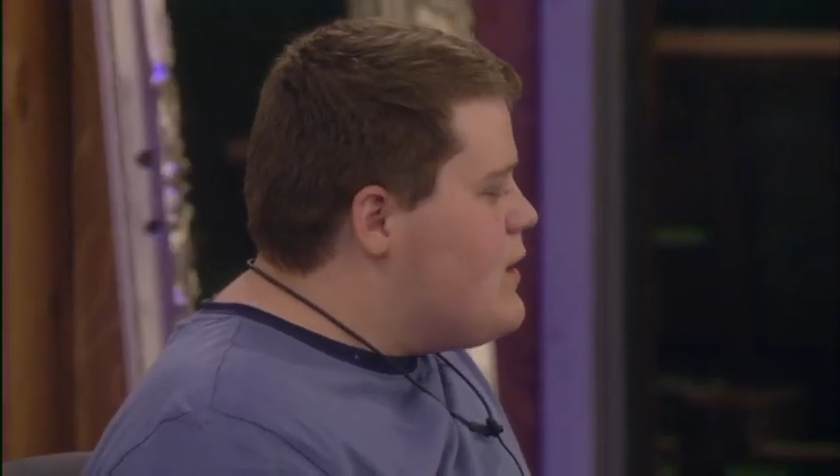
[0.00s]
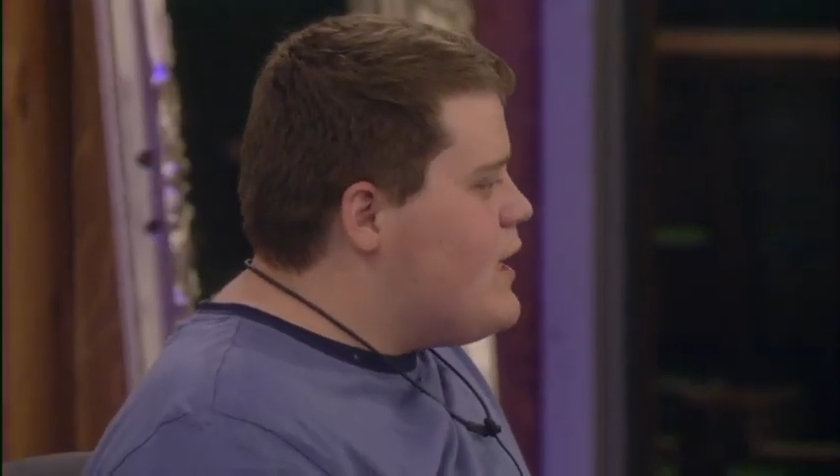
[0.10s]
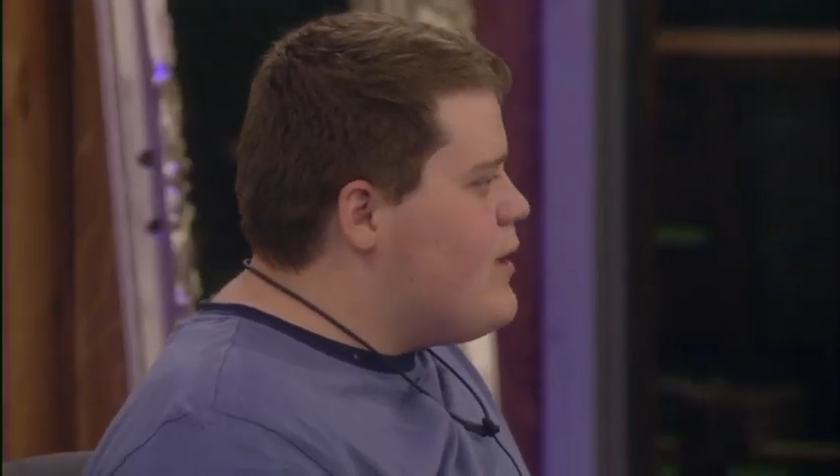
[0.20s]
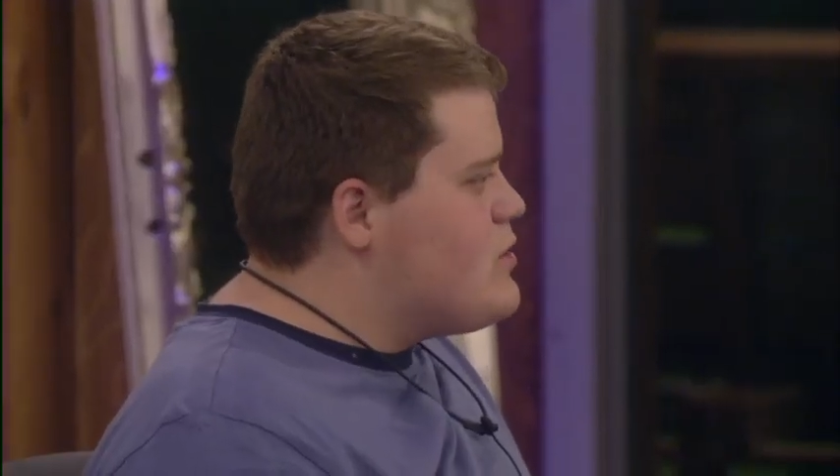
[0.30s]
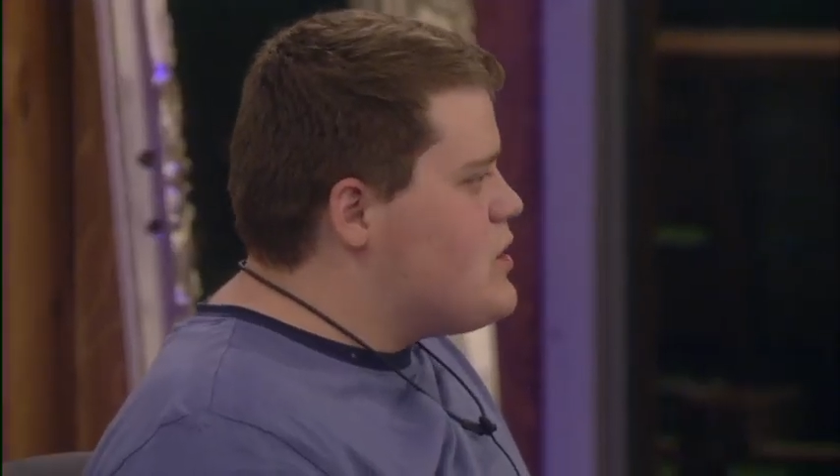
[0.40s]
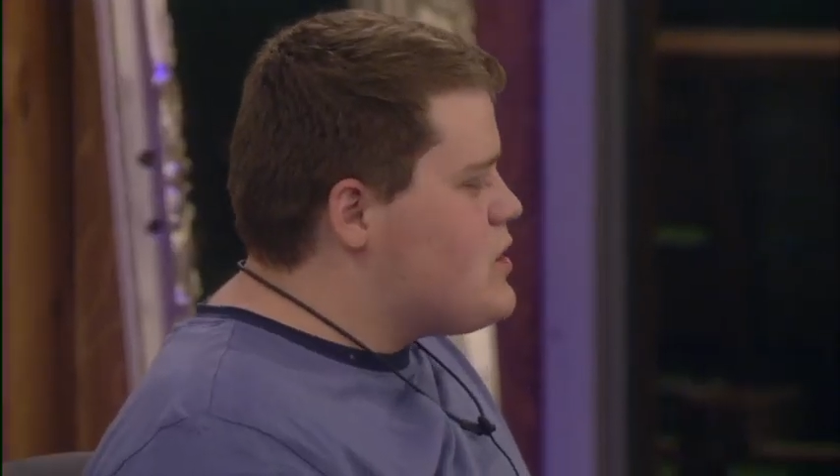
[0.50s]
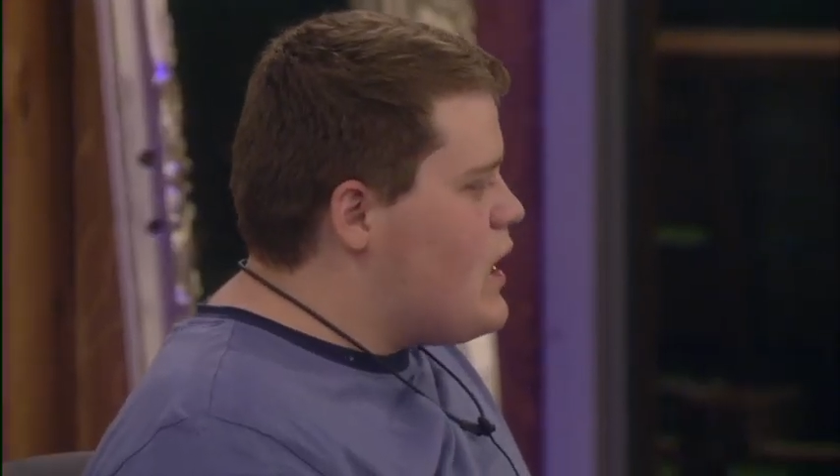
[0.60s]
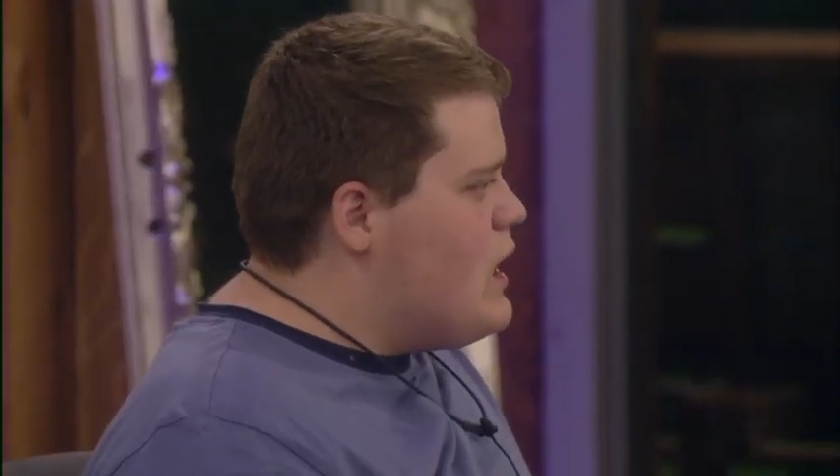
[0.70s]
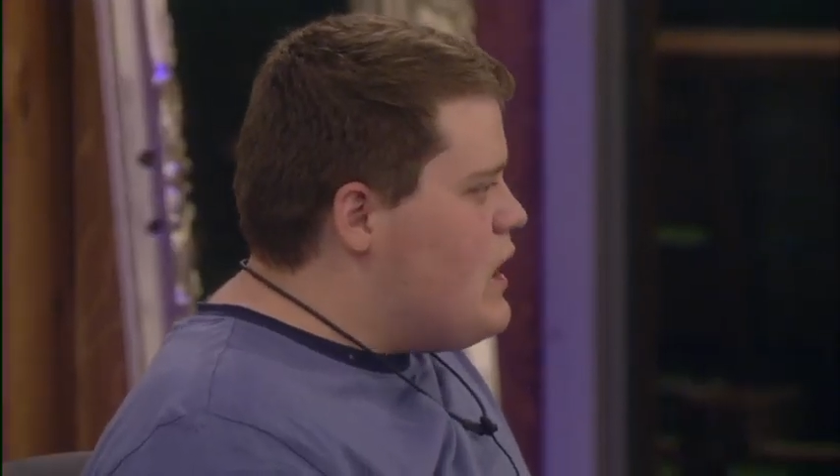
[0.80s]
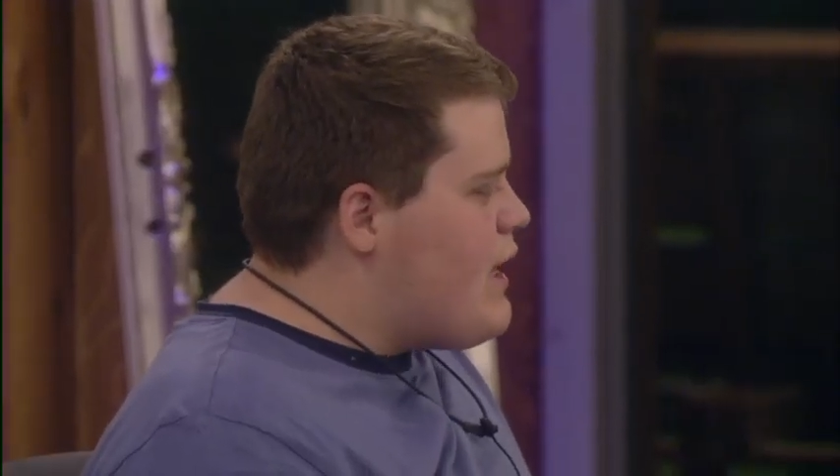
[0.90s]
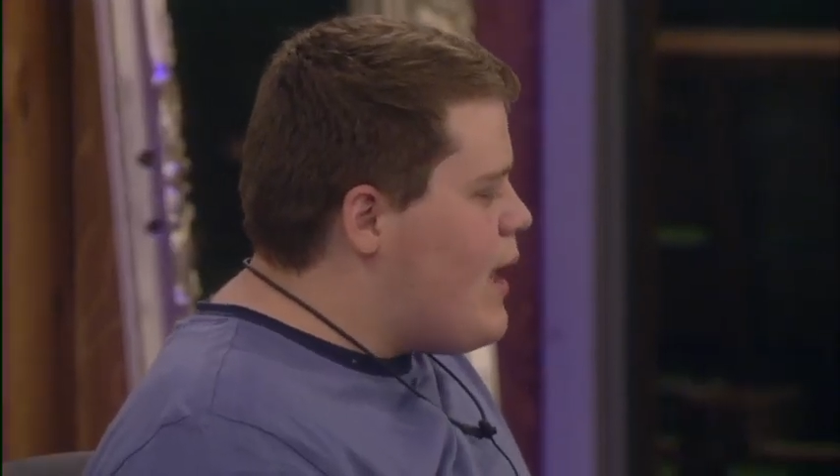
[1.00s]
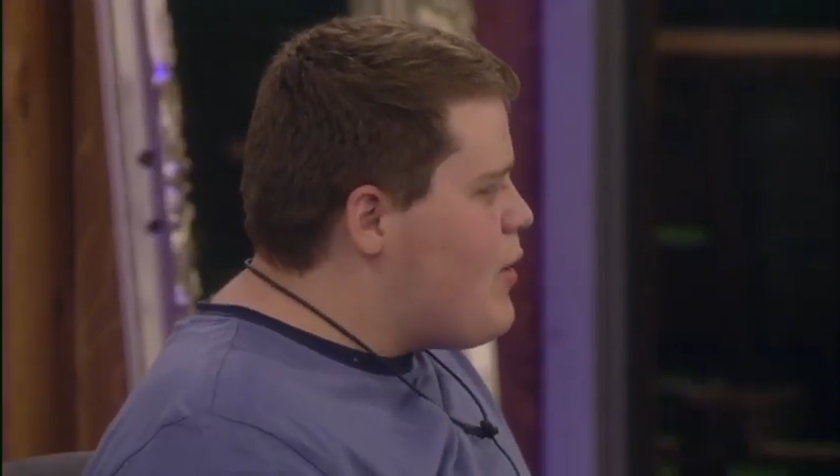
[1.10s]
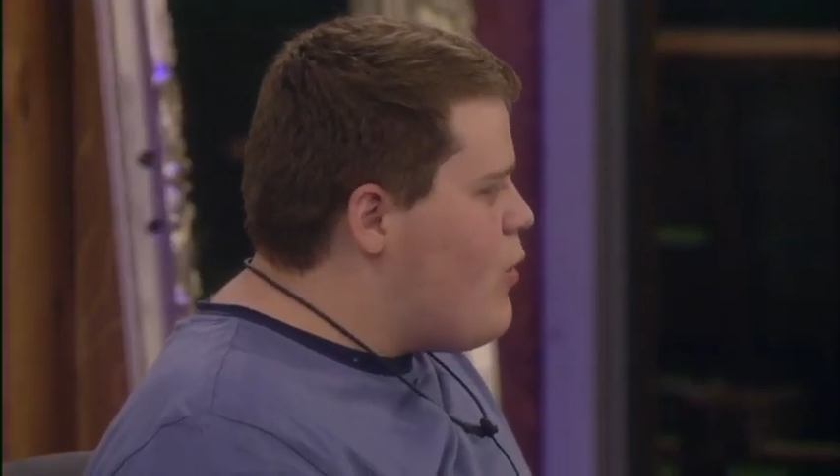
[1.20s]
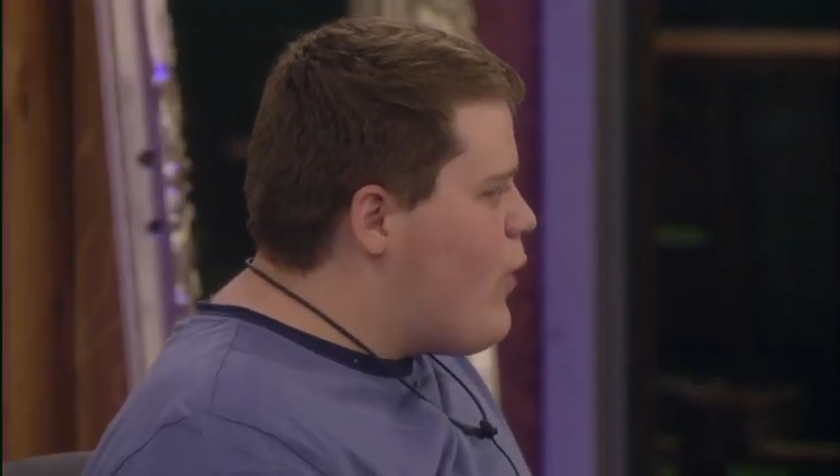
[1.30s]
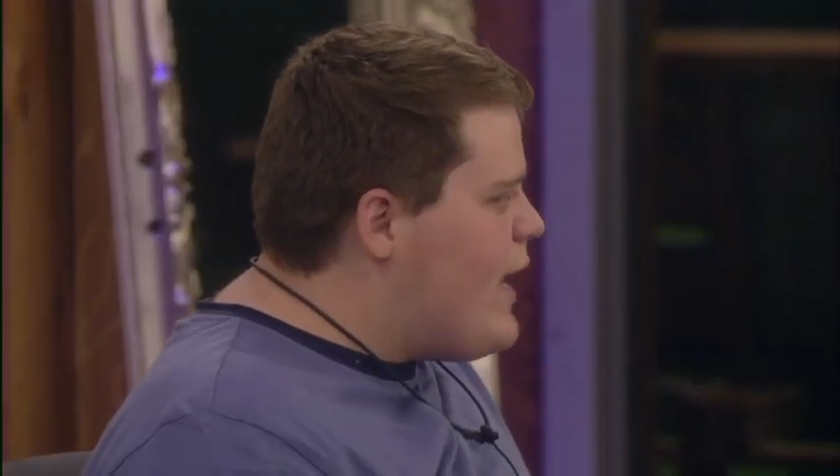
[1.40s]
Then he was just like, yeah,
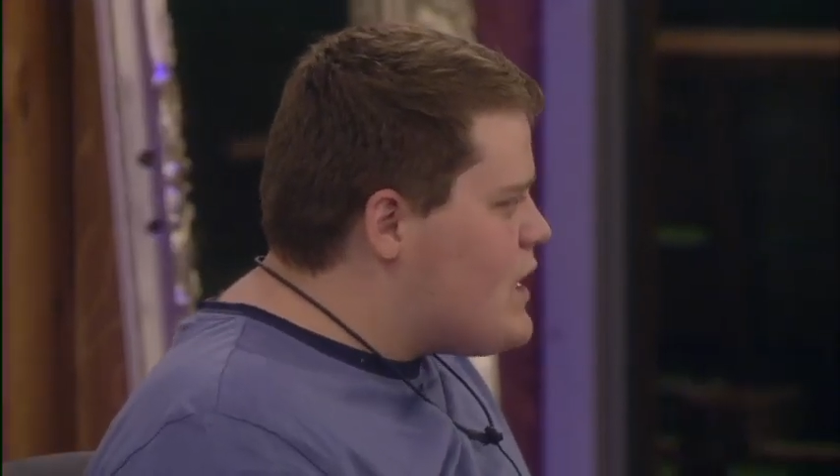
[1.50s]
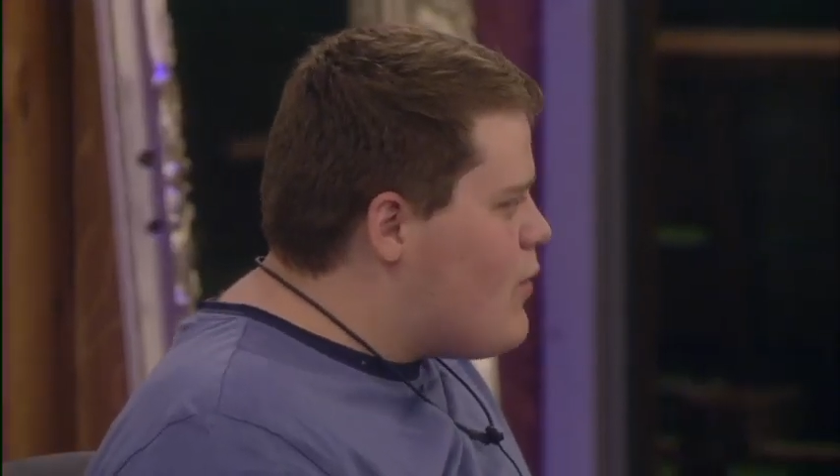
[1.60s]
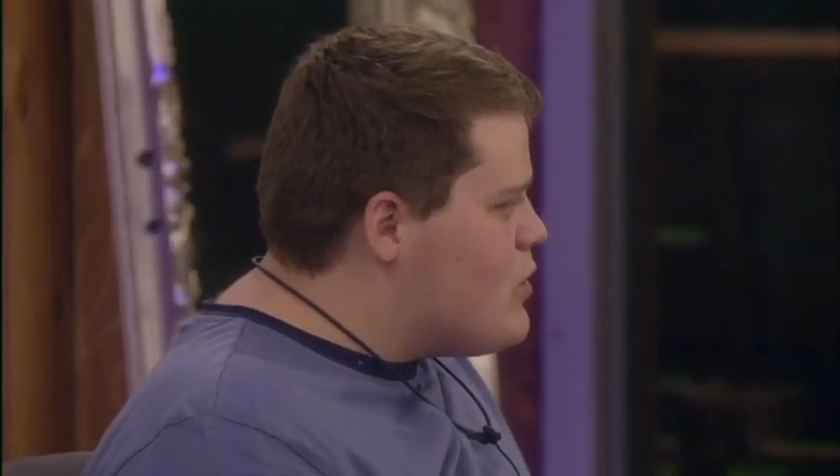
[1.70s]
but we don't